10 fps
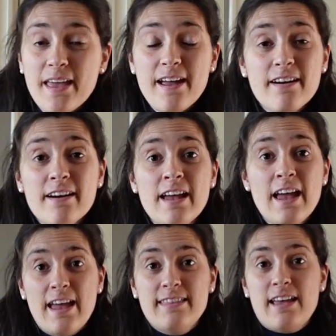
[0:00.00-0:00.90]
there,
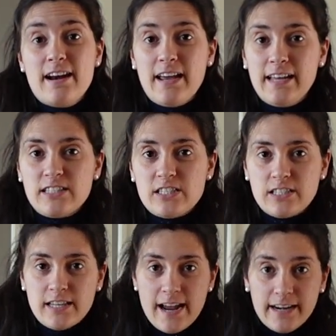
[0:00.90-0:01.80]
and then
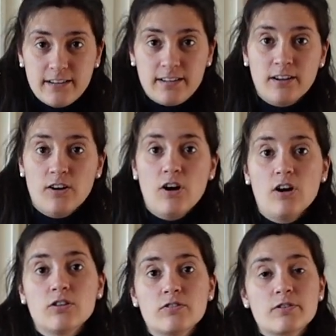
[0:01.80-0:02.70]
it's tight
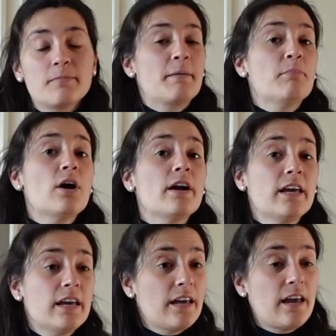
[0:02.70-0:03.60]
all over my
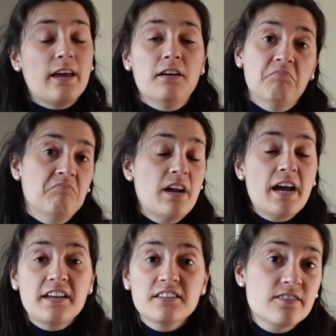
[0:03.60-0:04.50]
body and
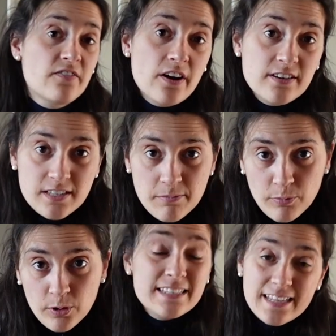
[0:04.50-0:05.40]
nice, very
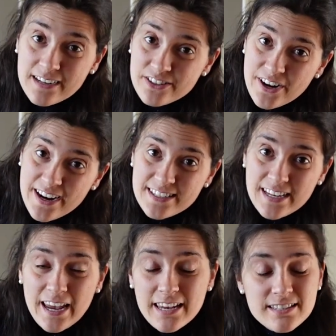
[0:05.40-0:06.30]
simple. The second dress
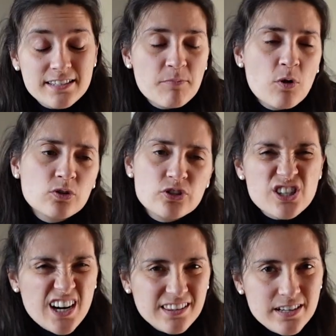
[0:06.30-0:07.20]
is the most
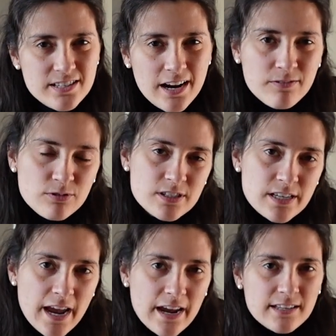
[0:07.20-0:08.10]
childish, I would
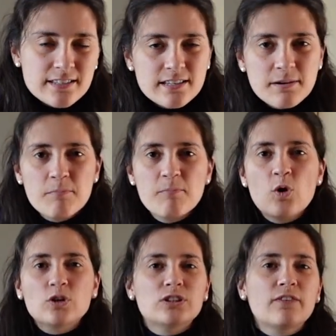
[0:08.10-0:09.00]
say. It's the
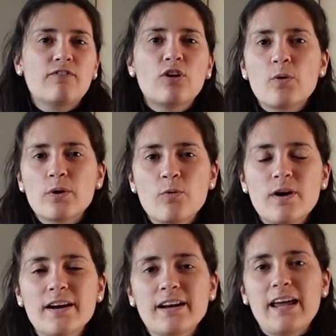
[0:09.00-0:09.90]
most flowy
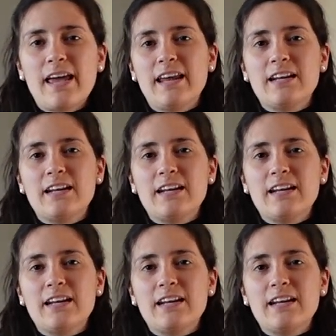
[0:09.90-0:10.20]
one, and